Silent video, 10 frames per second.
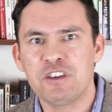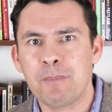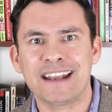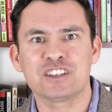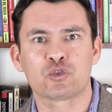If
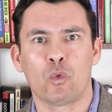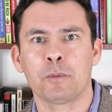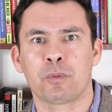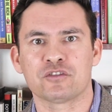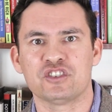you manage
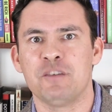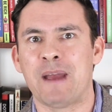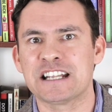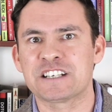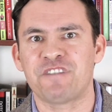one person, you
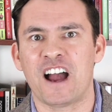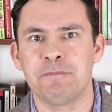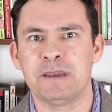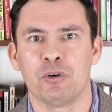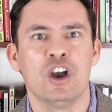manage
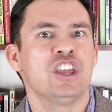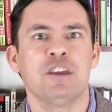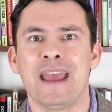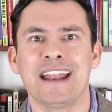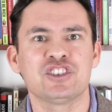five people,
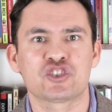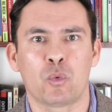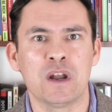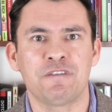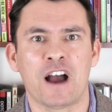you manage
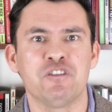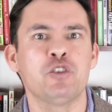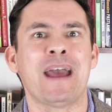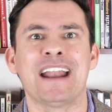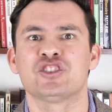25,
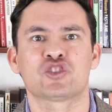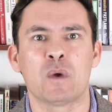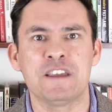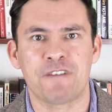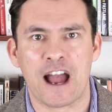you manage
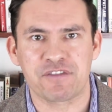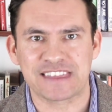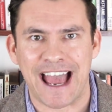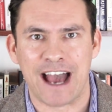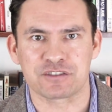
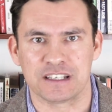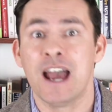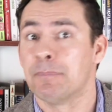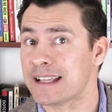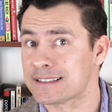25,000.
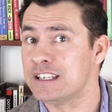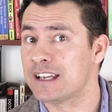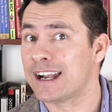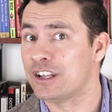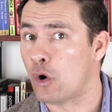I'm not saying
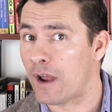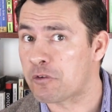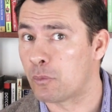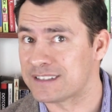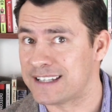you got to know
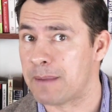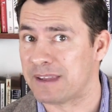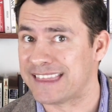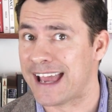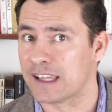everyone's
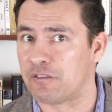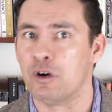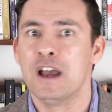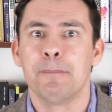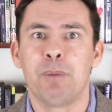name at that
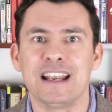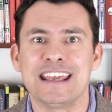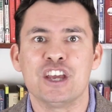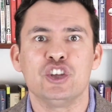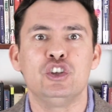level,
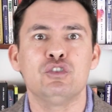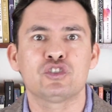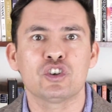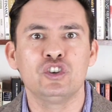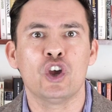but you
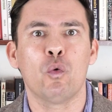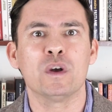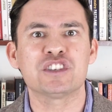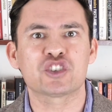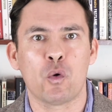should know
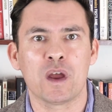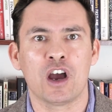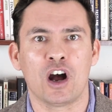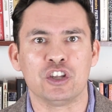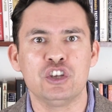what's
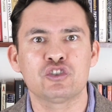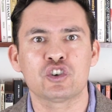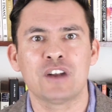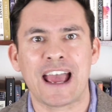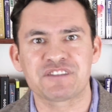going on. You
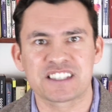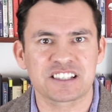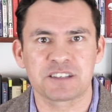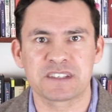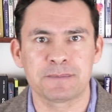should have
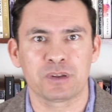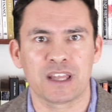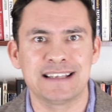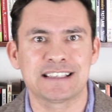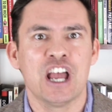systems in
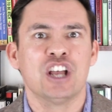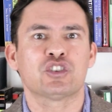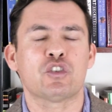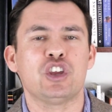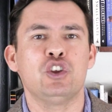place
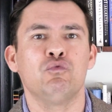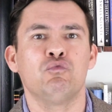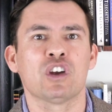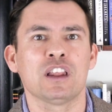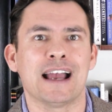so that you
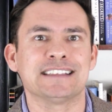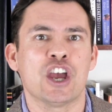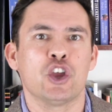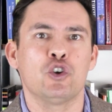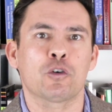realize
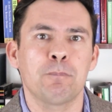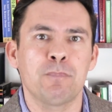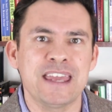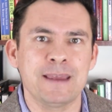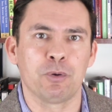your
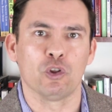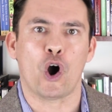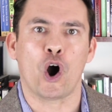people